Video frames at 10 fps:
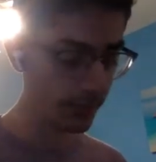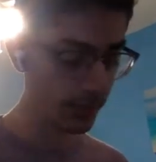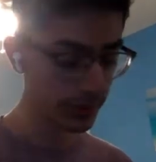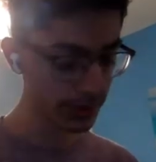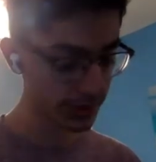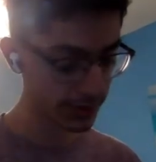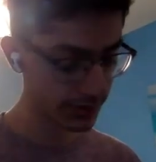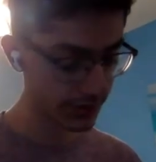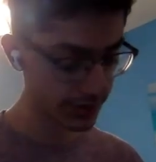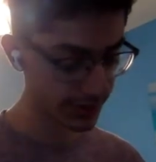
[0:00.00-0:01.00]
But one thing
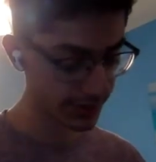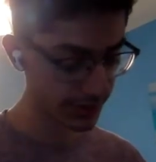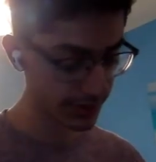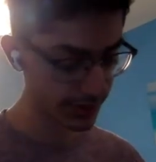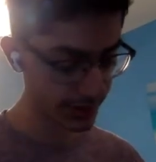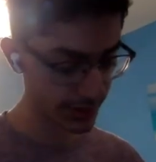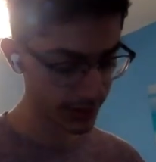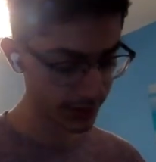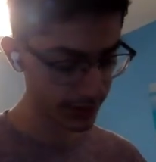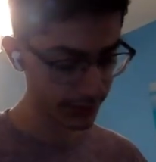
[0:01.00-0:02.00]
to consider is
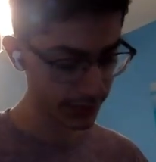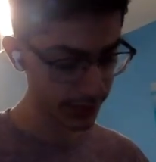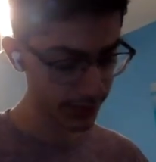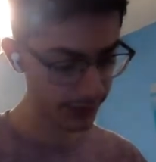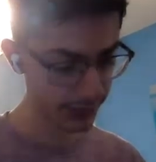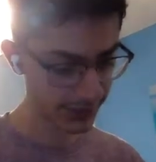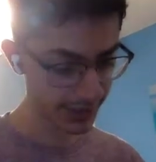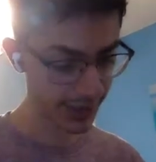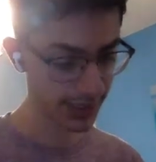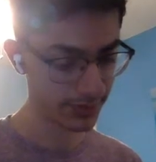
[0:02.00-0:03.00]
that if you use different
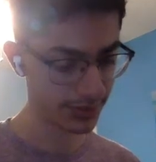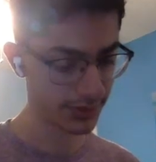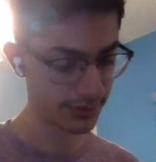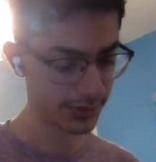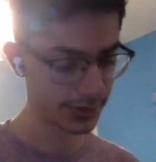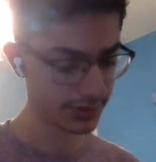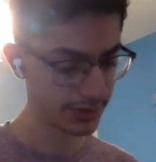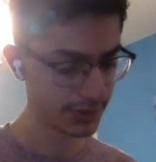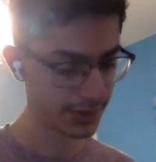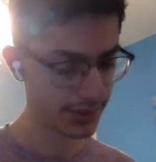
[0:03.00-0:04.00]
different
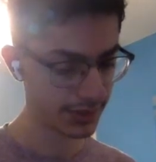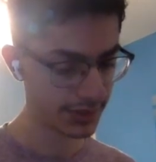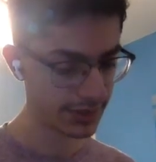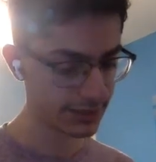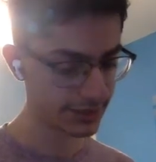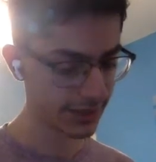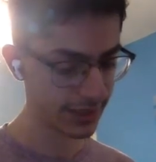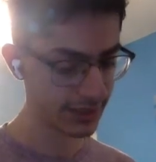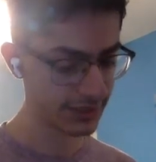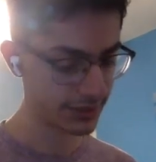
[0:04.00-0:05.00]

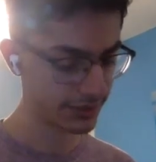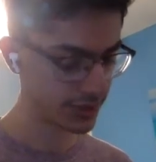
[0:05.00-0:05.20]
sides of